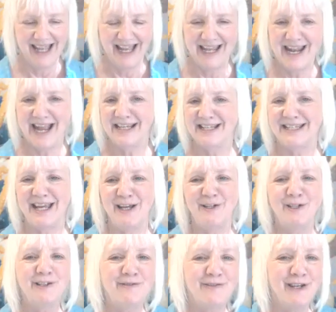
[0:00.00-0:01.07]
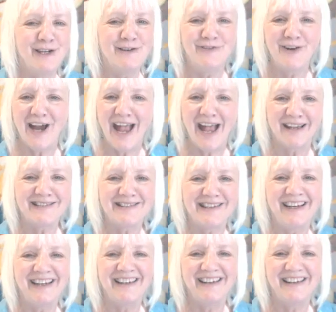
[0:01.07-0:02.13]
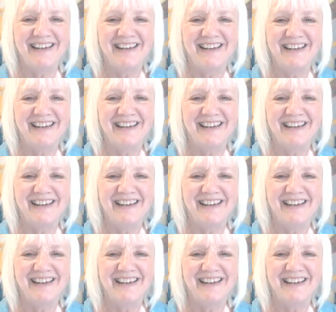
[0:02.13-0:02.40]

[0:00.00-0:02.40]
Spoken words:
And I can say, good for you for asking.